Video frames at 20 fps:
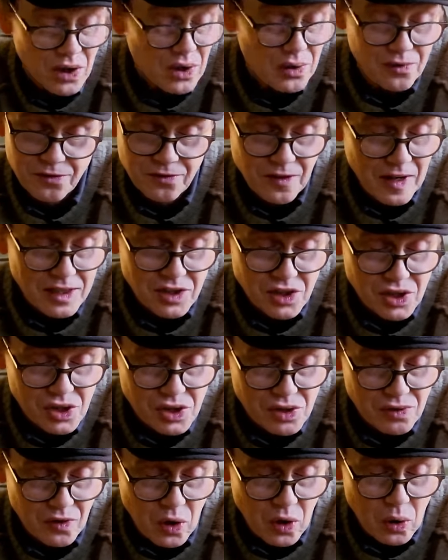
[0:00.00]

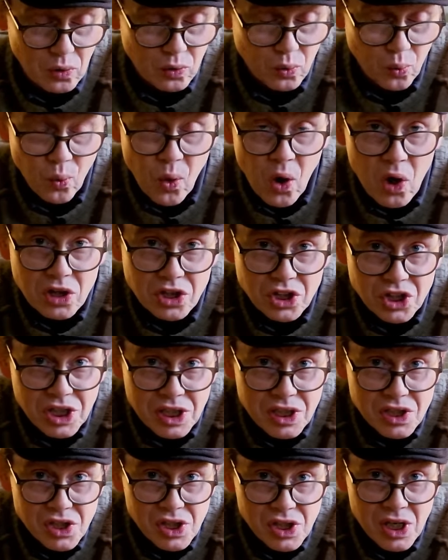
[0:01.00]
faces of old
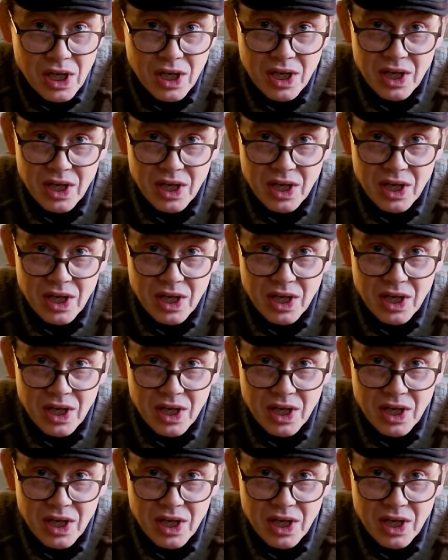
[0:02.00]
watches.